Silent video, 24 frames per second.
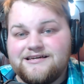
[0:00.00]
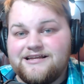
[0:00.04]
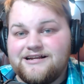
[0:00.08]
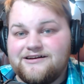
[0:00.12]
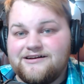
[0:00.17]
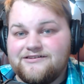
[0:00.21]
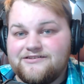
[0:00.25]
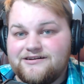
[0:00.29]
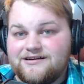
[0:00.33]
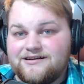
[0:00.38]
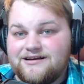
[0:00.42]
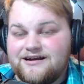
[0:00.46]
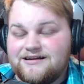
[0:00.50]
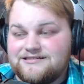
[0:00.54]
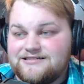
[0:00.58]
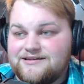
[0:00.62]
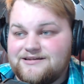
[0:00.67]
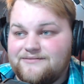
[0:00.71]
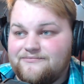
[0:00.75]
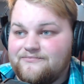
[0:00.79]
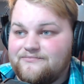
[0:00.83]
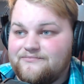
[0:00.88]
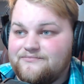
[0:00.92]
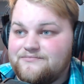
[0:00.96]
know, there are
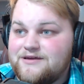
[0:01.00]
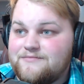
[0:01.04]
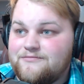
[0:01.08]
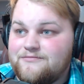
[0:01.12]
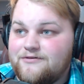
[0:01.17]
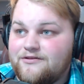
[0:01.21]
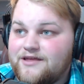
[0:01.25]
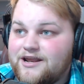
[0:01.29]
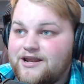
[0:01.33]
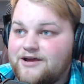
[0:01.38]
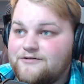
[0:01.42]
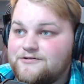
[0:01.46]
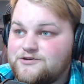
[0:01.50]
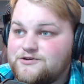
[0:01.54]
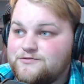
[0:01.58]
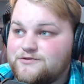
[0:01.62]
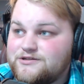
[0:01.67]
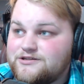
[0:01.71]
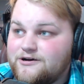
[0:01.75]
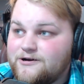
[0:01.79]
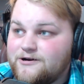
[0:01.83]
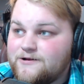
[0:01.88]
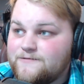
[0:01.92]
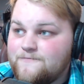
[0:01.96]
some people that I wish we
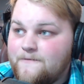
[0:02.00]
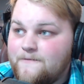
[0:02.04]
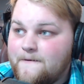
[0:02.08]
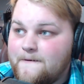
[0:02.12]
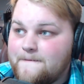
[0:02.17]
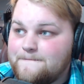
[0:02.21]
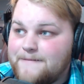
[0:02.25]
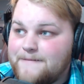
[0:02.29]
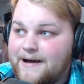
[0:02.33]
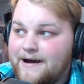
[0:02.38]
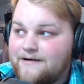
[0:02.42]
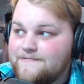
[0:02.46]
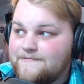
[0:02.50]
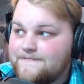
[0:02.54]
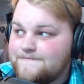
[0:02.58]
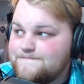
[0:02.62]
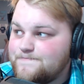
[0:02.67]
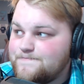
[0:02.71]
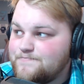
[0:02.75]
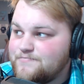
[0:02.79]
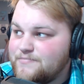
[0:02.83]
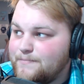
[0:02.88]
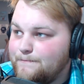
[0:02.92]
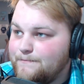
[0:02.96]
talked more about,
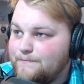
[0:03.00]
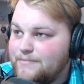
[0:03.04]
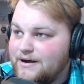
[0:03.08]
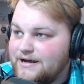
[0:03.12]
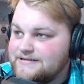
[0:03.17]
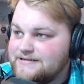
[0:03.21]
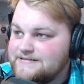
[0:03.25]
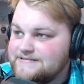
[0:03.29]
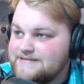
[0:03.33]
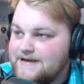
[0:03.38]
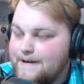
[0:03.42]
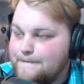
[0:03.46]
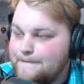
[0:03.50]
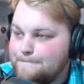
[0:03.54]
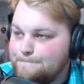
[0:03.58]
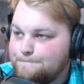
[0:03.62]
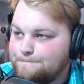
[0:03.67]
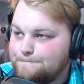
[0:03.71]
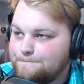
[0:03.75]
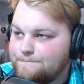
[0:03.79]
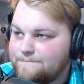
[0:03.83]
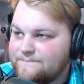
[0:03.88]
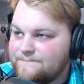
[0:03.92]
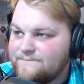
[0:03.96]
but,
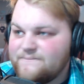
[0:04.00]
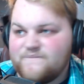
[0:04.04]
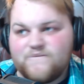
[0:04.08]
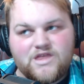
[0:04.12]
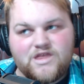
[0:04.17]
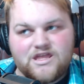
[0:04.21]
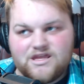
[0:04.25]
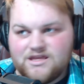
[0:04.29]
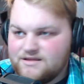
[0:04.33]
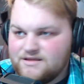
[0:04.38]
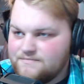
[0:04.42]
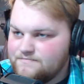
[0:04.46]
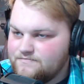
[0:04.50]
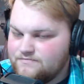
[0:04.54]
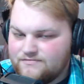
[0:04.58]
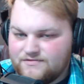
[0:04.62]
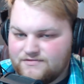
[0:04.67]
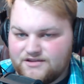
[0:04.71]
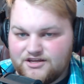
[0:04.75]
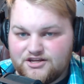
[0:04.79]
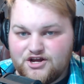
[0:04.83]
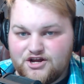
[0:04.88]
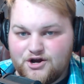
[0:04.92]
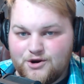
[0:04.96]

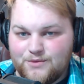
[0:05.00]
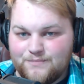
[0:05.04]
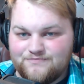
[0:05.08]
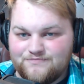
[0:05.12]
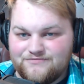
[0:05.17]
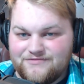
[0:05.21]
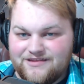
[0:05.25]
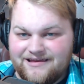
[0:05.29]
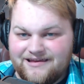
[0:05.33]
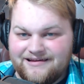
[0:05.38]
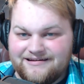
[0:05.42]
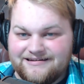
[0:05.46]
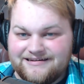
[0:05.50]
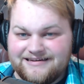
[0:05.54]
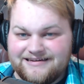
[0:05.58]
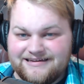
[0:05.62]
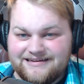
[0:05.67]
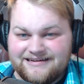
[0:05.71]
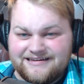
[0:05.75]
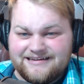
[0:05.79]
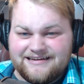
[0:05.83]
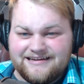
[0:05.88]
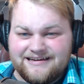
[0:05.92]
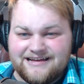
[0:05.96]
you know,
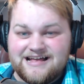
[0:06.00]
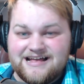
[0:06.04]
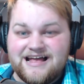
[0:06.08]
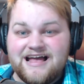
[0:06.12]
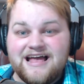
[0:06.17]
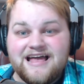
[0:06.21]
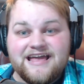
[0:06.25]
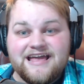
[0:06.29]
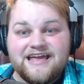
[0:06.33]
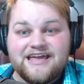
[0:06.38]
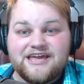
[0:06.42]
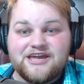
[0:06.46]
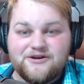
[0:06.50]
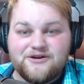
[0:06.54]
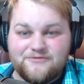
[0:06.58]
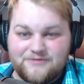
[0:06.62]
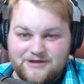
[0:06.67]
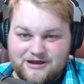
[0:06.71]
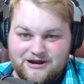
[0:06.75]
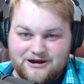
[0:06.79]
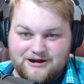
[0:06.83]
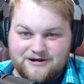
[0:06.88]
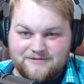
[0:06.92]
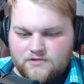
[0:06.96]
here we
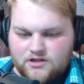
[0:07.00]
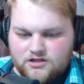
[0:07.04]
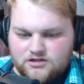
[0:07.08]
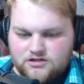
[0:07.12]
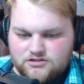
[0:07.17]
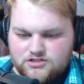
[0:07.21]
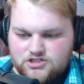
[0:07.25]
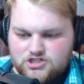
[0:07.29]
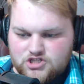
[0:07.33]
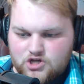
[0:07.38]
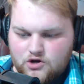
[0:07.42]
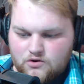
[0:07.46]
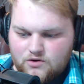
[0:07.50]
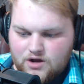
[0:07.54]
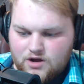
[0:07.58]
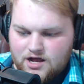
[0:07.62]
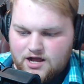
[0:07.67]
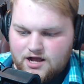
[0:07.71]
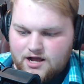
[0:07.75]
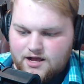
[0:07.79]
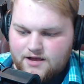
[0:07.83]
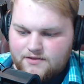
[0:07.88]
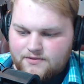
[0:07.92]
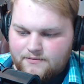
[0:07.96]
are. So,
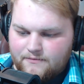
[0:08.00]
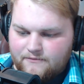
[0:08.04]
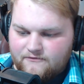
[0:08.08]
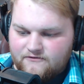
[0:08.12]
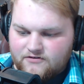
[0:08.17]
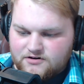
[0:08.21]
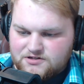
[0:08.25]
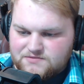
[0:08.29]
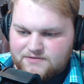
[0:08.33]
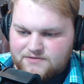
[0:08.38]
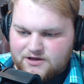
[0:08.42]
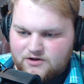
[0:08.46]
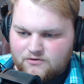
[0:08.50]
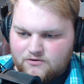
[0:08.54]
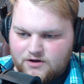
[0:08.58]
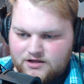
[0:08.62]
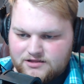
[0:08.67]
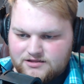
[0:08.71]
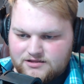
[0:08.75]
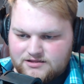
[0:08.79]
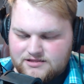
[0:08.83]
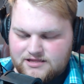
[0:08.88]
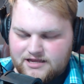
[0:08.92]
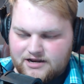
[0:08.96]
the first big
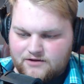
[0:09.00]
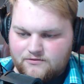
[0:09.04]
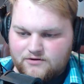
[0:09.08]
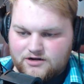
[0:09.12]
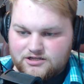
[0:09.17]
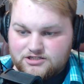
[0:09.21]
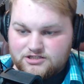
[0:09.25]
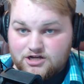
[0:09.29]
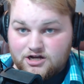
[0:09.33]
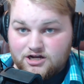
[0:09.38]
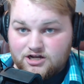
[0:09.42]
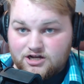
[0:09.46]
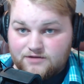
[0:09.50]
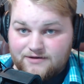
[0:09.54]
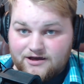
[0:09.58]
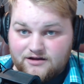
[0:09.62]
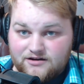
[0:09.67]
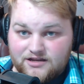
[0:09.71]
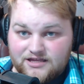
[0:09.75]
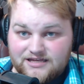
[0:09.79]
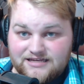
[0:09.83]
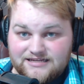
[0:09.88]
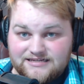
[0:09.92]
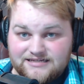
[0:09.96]
one that I want to talk about
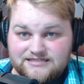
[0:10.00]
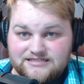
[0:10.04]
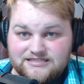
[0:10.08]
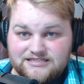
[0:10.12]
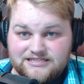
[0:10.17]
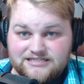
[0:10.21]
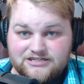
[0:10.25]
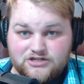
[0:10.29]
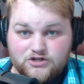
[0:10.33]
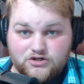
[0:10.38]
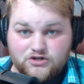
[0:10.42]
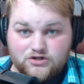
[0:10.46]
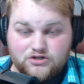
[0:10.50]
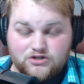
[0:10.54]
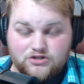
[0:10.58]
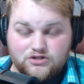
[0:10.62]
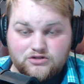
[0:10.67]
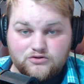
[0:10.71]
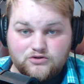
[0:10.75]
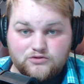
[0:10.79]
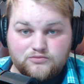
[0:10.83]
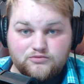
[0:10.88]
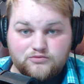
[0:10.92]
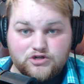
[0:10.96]
is the girl
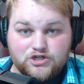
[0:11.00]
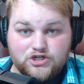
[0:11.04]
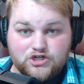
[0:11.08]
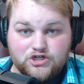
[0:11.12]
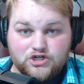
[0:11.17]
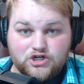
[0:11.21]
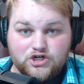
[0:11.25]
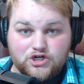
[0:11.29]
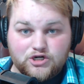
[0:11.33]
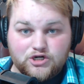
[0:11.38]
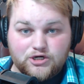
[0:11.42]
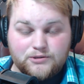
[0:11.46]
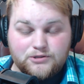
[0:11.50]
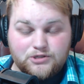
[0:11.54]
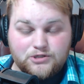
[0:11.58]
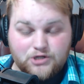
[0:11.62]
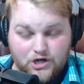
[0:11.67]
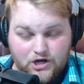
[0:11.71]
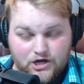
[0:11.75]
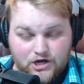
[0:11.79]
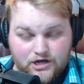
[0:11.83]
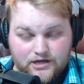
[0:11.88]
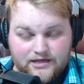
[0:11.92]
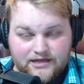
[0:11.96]
who put her
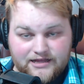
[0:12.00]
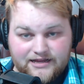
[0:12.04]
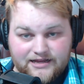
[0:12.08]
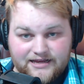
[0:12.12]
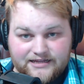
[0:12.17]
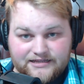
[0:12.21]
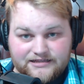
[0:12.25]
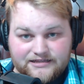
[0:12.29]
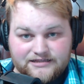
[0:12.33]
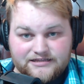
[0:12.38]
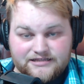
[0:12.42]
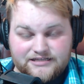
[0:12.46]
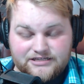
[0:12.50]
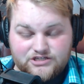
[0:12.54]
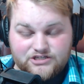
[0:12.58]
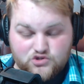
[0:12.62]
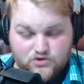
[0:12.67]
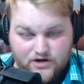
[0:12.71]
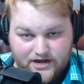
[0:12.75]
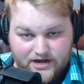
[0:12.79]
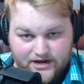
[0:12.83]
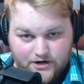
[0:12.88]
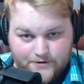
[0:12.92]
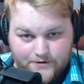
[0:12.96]
dog in the
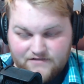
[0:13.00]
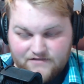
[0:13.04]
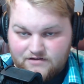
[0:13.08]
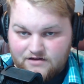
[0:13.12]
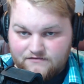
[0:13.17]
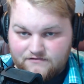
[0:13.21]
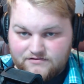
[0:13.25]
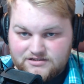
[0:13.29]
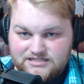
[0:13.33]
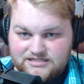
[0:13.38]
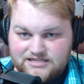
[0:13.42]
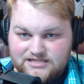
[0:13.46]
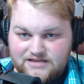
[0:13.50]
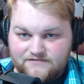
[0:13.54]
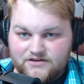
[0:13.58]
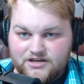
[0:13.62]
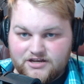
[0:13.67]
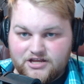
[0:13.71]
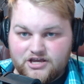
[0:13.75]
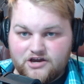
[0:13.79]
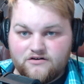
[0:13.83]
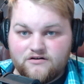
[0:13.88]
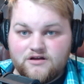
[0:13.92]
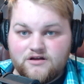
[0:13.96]
dryer. If you haven't seen that
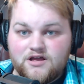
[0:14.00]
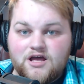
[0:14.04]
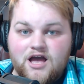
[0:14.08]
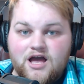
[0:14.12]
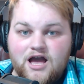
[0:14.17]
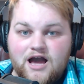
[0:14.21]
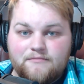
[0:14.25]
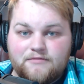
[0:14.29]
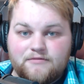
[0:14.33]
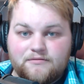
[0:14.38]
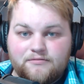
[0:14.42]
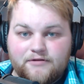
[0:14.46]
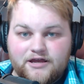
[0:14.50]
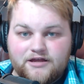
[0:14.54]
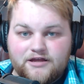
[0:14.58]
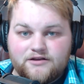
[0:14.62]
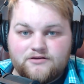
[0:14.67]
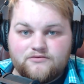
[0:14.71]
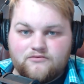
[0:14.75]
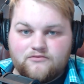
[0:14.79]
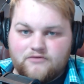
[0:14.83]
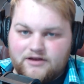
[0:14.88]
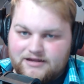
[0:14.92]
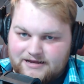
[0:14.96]
video, I'm going to play it
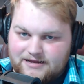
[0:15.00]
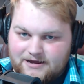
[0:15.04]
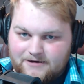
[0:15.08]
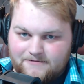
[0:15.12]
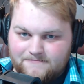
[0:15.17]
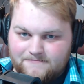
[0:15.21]
right now.